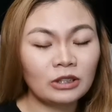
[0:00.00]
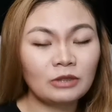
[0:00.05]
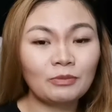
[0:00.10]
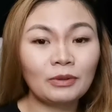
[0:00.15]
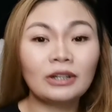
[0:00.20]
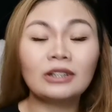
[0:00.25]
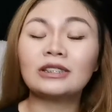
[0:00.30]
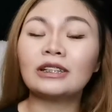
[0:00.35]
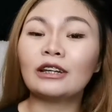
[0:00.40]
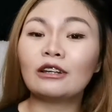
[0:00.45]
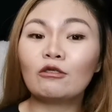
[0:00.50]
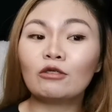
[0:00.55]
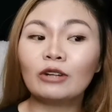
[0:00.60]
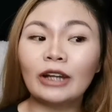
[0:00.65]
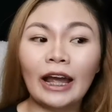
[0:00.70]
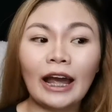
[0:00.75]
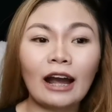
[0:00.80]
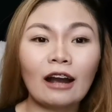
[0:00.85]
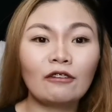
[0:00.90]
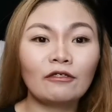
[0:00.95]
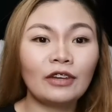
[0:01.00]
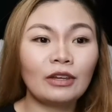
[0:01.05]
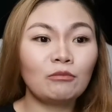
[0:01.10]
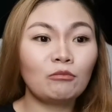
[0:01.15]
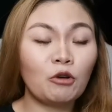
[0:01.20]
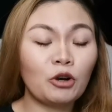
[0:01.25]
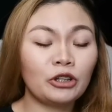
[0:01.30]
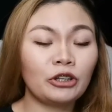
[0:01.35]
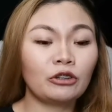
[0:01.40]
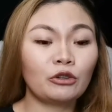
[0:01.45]
It's because I don't have a
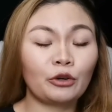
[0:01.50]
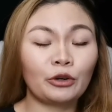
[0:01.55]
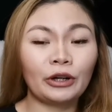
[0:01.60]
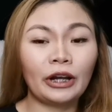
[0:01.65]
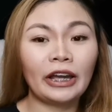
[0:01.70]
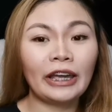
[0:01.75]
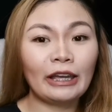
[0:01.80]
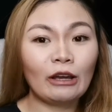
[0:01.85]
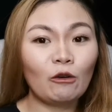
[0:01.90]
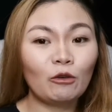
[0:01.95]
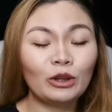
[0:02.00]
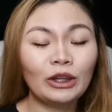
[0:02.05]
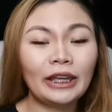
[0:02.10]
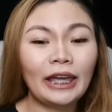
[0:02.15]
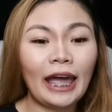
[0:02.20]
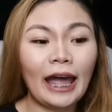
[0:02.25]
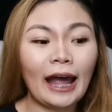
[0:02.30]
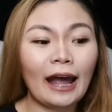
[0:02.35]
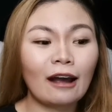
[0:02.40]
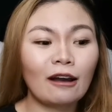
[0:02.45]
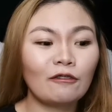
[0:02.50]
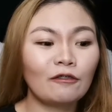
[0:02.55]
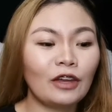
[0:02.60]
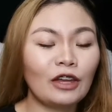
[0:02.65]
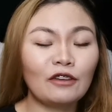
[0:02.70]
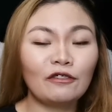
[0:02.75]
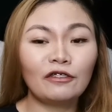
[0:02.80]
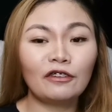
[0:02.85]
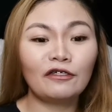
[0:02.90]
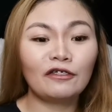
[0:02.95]
monitor. I only have
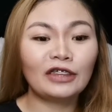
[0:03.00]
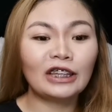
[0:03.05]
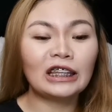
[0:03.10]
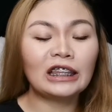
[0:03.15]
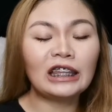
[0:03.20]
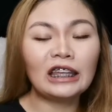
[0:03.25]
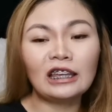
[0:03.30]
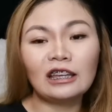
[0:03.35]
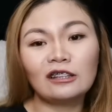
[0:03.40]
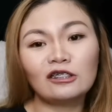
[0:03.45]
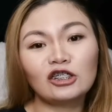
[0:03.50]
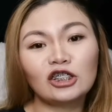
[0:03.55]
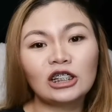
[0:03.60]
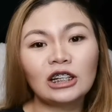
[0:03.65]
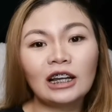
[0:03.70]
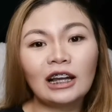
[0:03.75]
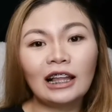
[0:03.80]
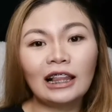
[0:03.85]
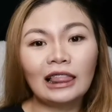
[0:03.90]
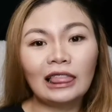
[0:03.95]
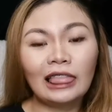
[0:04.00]
a 15-inch